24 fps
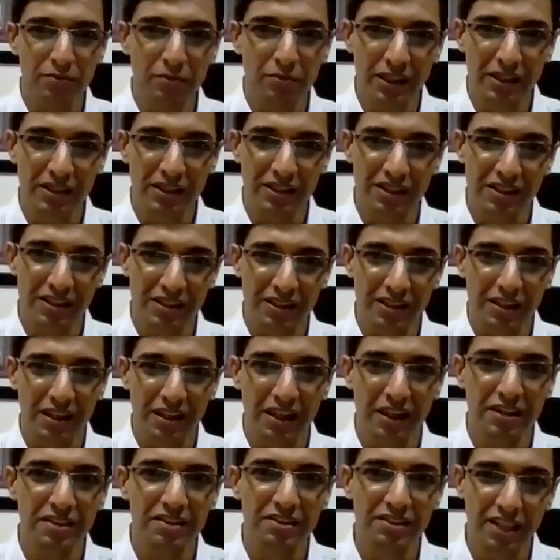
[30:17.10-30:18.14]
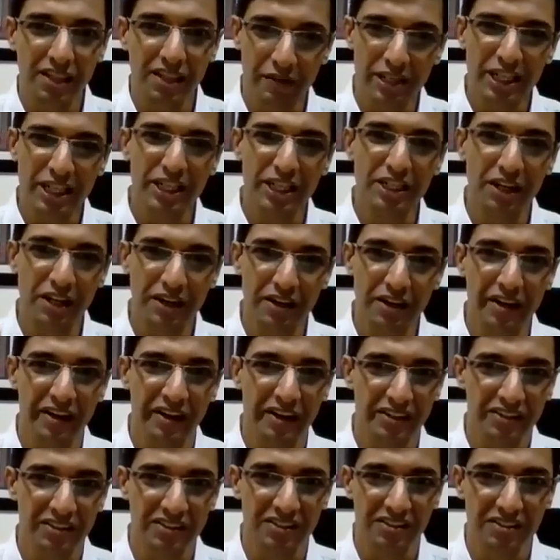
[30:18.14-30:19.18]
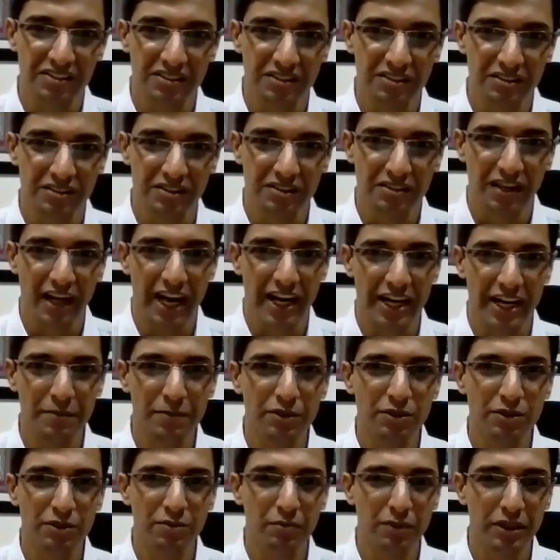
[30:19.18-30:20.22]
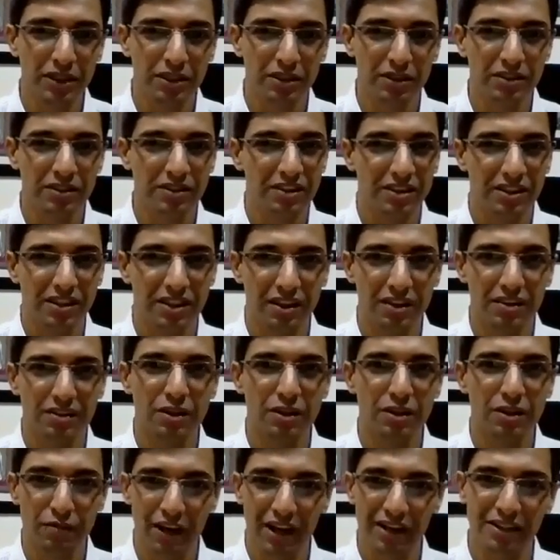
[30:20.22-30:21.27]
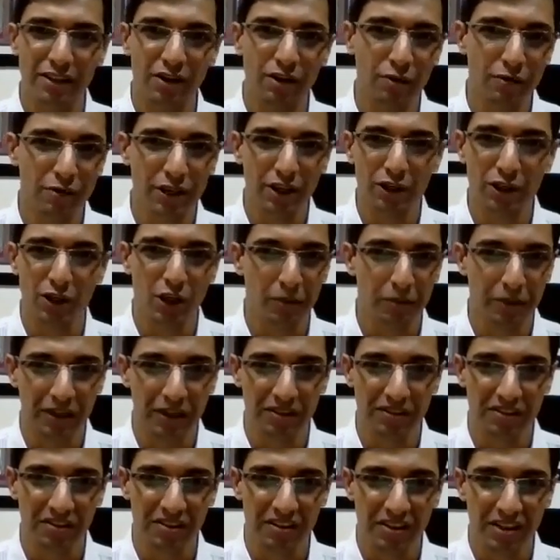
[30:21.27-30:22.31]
Smith in 1700s. Adam Smith is the father of economics.